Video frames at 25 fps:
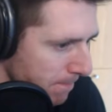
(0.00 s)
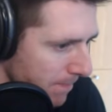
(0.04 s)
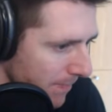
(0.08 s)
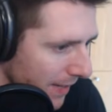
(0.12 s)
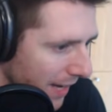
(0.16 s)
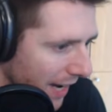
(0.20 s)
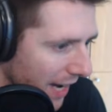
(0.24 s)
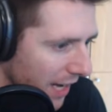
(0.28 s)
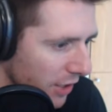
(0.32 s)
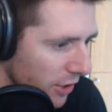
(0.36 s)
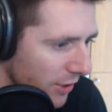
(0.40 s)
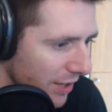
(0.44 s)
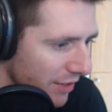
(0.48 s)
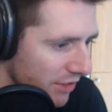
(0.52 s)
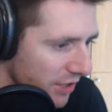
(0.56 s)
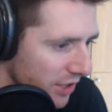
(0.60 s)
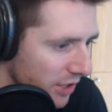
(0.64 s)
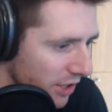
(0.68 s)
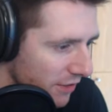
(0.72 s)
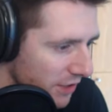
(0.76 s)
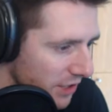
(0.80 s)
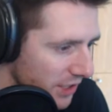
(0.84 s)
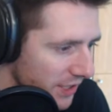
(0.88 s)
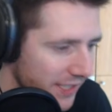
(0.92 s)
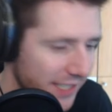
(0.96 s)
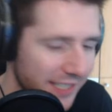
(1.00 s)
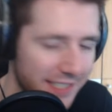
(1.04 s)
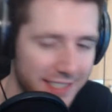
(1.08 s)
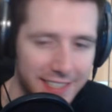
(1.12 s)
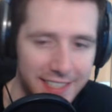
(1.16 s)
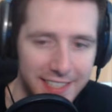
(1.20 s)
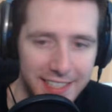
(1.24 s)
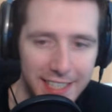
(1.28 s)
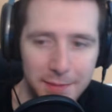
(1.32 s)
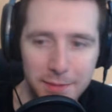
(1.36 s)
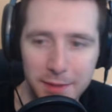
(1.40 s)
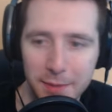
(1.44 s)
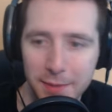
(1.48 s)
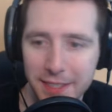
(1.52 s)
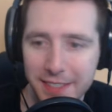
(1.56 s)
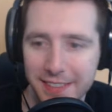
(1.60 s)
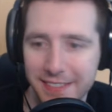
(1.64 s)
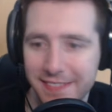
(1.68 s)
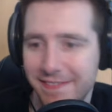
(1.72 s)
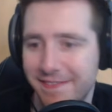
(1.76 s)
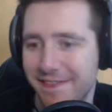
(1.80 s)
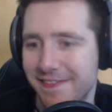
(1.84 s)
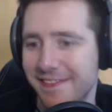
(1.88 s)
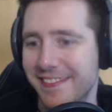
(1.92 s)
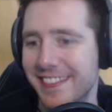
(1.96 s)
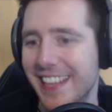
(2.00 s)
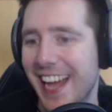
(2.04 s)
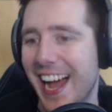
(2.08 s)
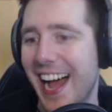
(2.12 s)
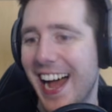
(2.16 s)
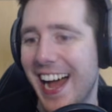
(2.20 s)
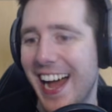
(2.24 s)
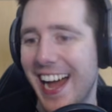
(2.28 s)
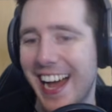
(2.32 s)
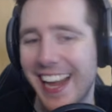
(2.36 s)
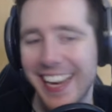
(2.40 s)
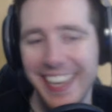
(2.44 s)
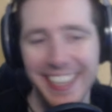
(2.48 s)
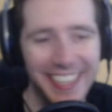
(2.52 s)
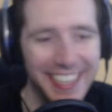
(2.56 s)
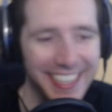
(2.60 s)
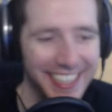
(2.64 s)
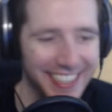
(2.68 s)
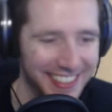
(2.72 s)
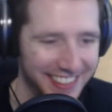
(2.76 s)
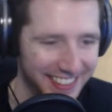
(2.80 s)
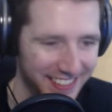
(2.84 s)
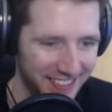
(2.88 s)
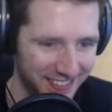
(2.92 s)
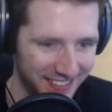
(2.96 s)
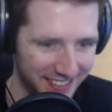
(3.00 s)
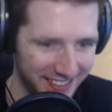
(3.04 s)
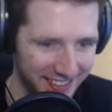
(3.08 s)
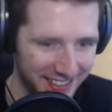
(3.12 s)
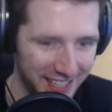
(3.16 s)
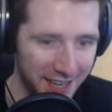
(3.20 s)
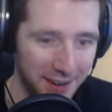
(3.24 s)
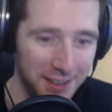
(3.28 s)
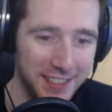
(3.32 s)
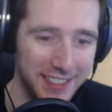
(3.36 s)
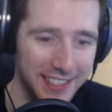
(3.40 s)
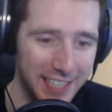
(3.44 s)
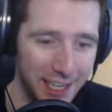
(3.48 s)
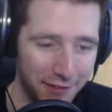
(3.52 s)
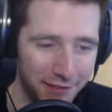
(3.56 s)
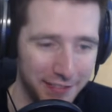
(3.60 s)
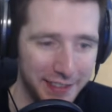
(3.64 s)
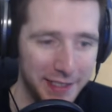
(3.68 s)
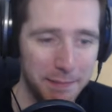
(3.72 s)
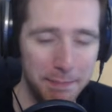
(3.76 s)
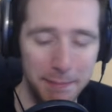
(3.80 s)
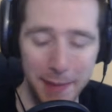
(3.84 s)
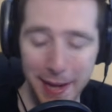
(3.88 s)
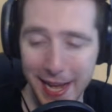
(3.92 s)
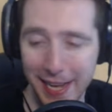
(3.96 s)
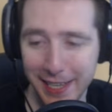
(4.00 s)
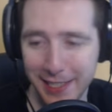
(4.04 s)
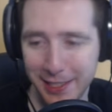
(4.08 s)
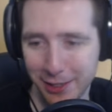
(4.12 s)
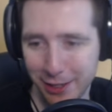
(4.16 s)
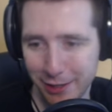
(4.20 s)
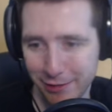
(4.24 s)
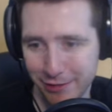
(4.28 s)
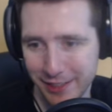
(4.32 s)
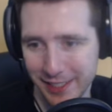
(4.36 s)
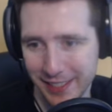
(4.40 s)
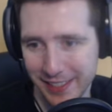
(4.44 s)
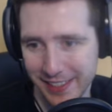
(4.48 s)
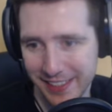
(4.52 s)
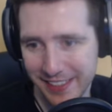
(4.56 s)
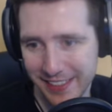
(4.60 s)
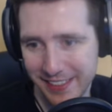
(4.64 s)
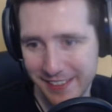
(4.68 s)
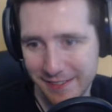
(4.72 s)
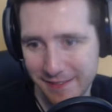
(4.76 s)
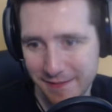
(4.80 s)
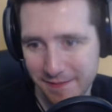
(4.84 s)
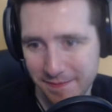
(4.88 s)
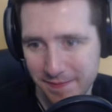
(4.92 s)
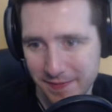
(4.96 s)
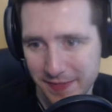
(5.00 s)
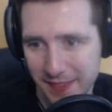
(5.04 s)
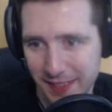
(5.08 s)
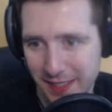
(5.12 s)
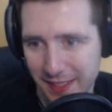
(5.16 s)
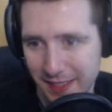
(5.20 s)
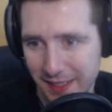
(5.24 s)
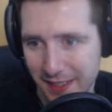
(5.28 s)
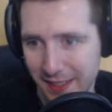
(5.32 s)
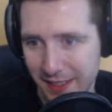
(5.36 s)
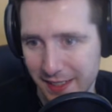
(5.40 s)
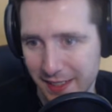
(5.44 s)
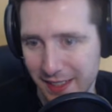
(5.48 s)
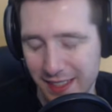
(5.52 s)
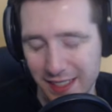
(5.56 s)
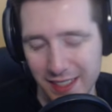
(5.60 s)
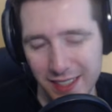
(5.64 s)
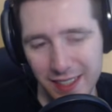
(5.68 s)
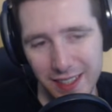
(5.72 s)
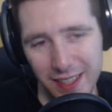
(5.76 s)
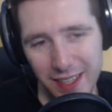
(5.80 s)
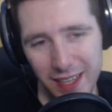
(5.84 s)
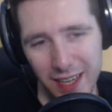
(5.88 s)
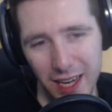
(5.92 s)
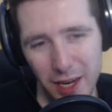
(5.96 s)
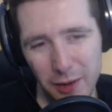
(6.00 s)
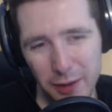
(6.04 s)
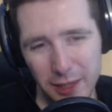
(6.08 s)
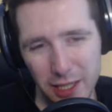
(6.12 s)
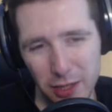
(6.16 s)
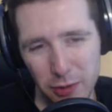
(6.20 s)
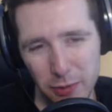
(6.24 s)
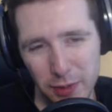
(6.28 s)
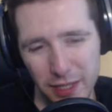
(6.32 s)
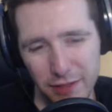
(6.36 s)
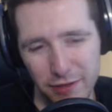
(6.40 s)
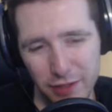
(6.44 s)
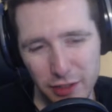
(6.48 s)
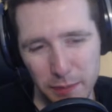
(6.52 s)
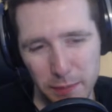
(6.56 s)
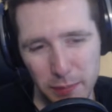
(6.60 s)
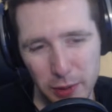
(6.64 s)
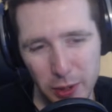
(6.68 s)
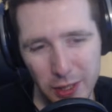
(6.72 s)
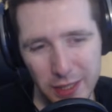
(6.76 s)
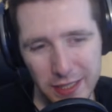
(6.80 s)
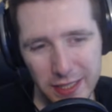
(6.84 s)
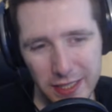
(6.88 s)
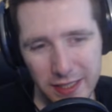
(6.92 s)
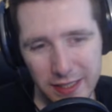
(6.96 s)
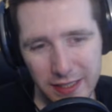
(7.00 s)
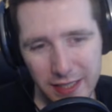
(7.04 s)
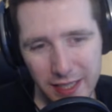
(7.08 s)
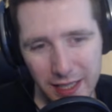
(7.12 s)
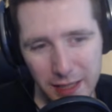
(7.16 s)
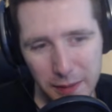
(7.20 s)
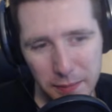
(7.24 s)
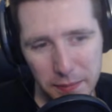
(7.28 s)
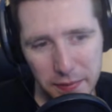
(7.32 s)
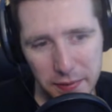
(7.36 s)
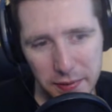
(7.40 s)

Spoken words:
I don't know, every coffee just tastes the same to me. Nah. There is definitely bad coffee in. We got rid of our poison type.